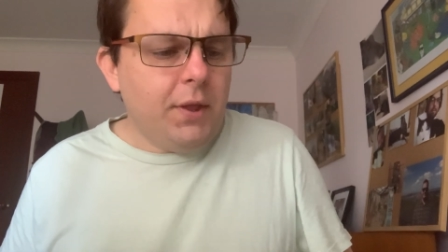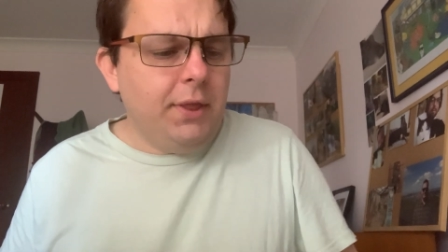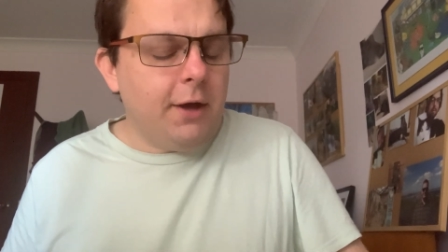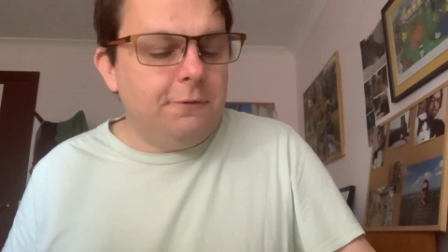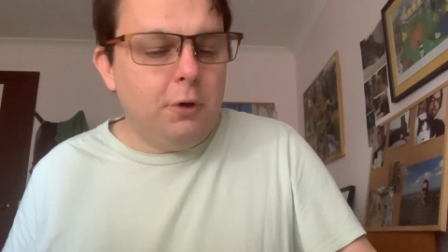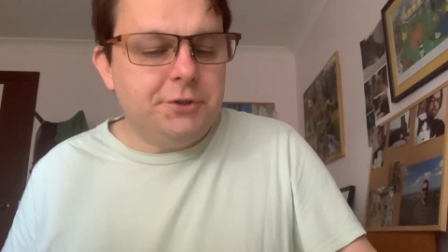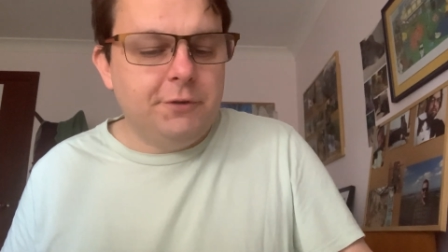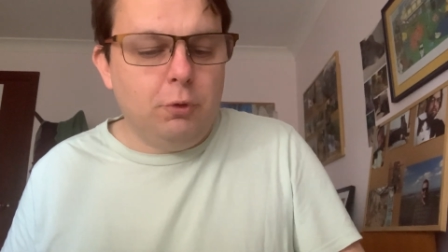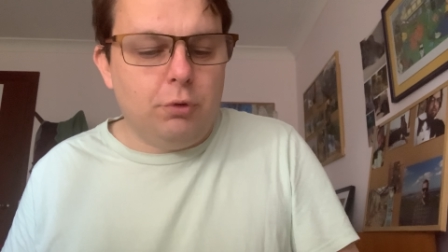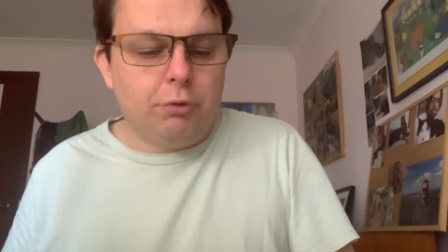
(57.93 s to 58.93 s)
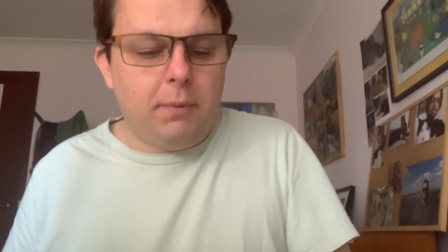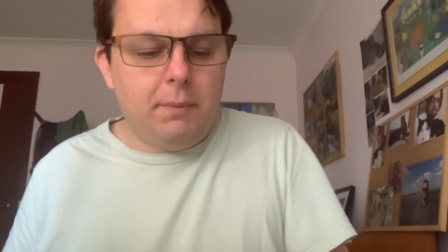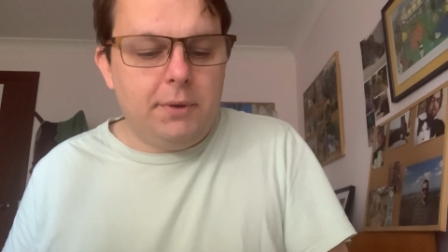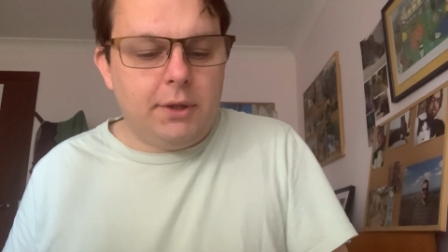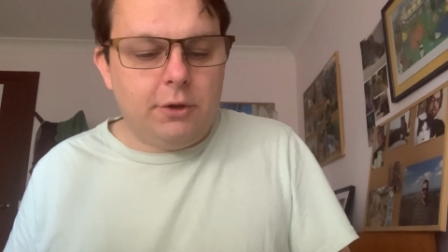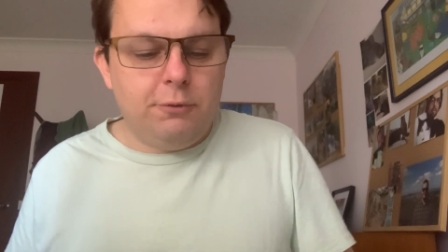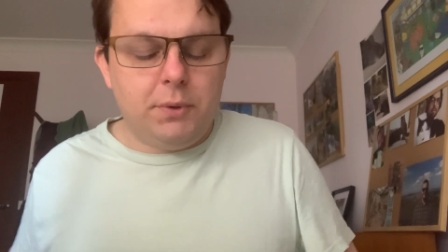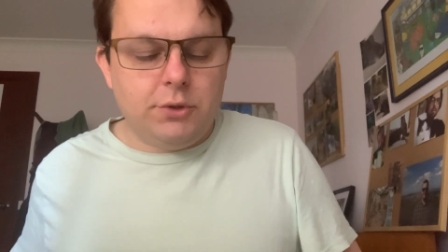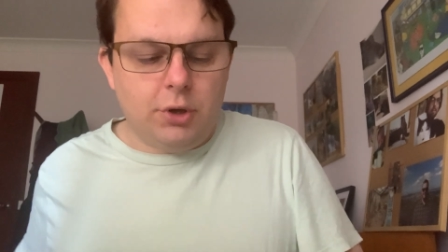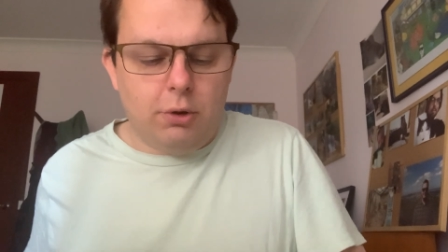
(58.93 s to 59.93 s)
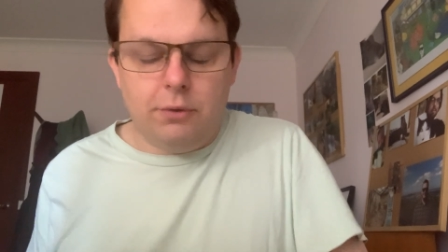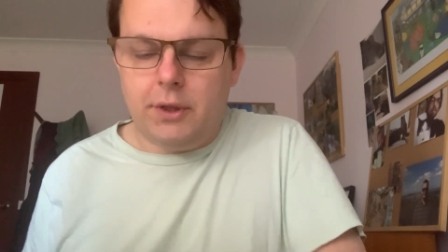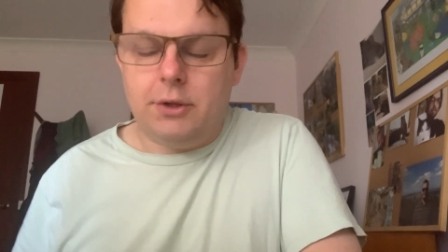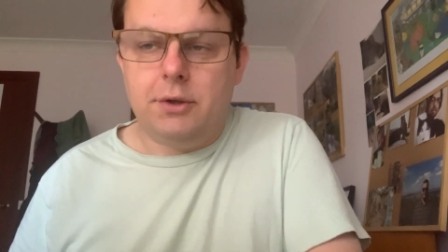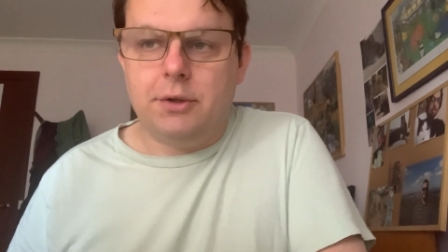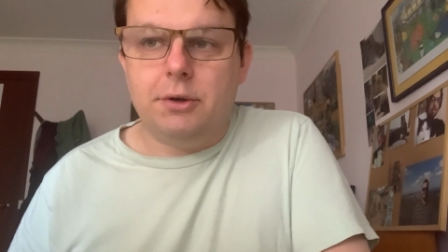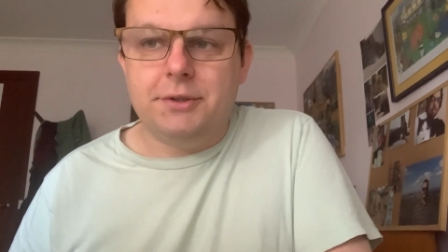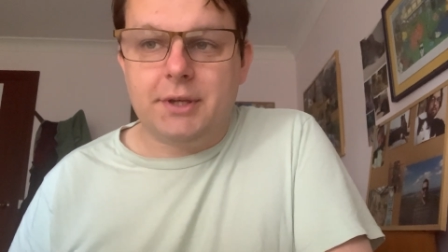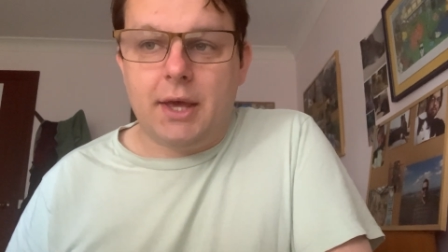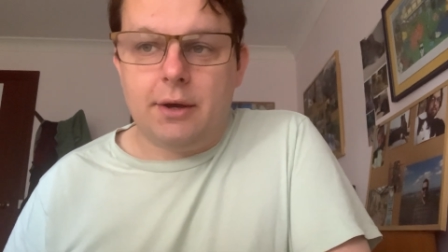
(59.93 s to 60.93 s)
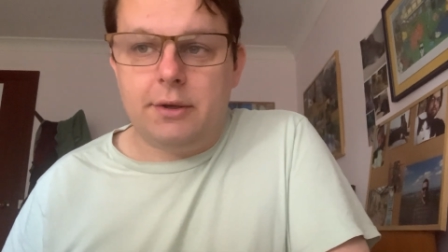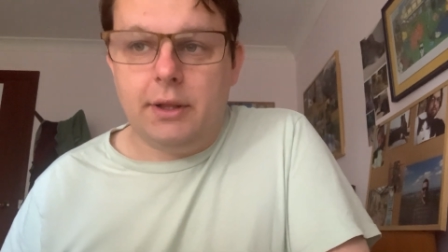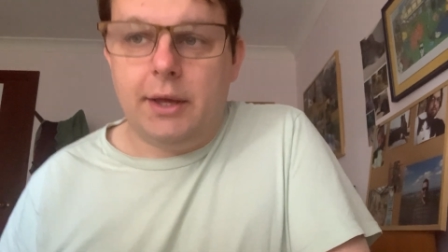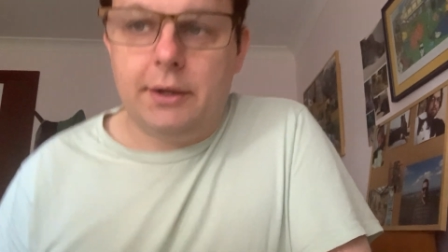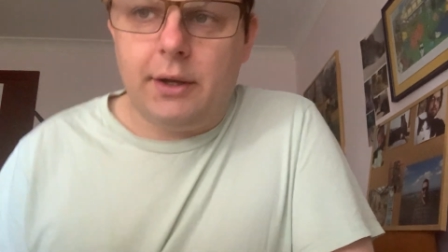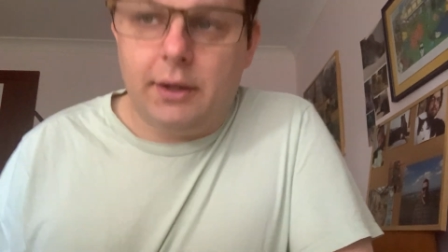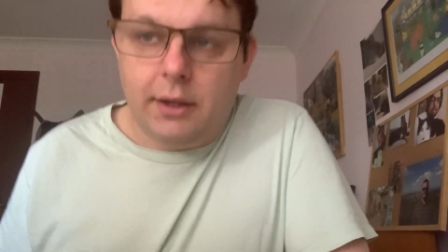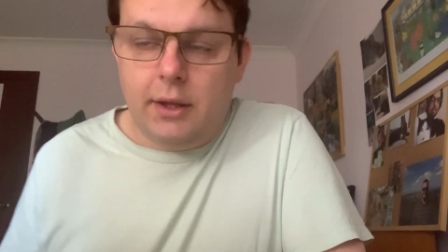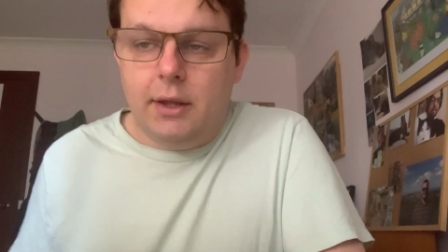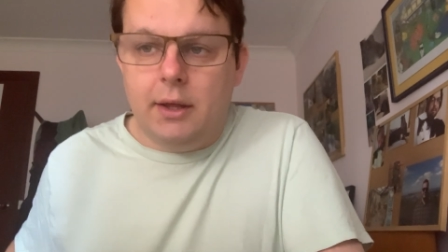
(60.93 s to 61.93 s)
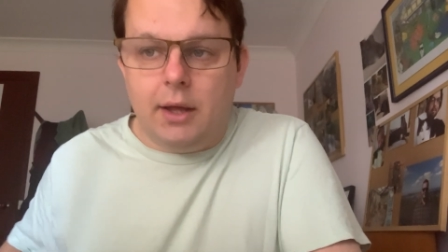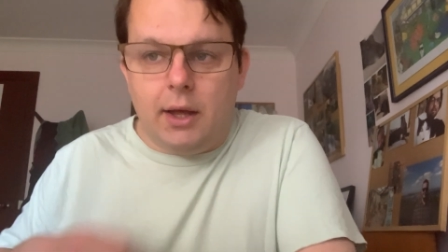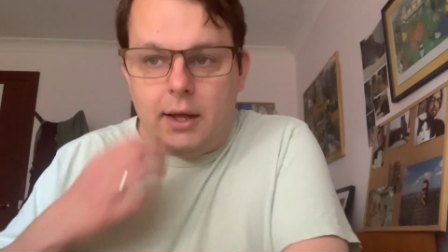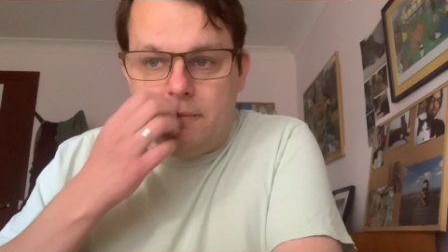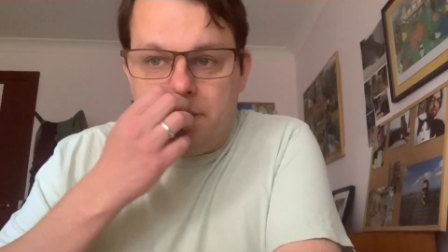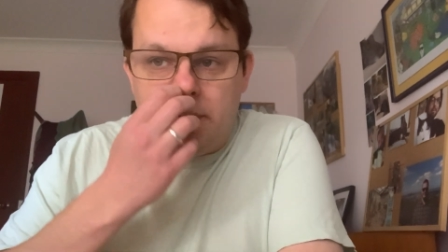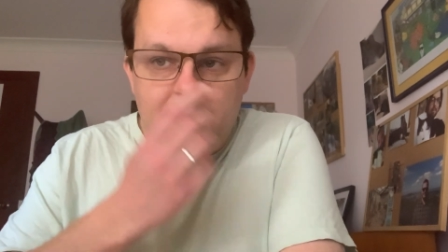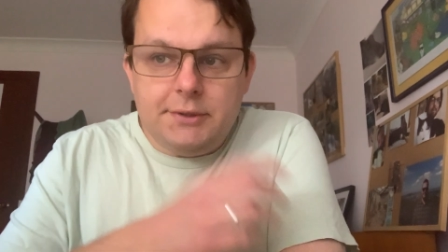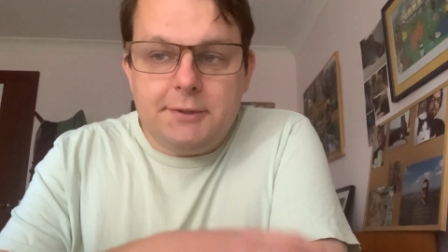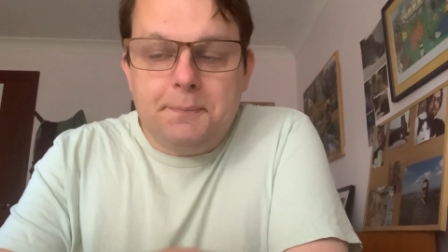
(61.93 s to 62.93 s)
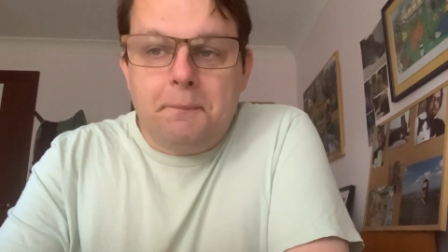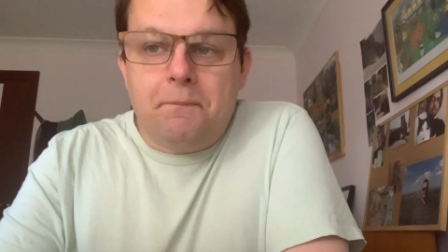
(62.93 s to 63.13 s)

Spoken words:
Now, first of all, remember that you've been told that you can use a calculator for this.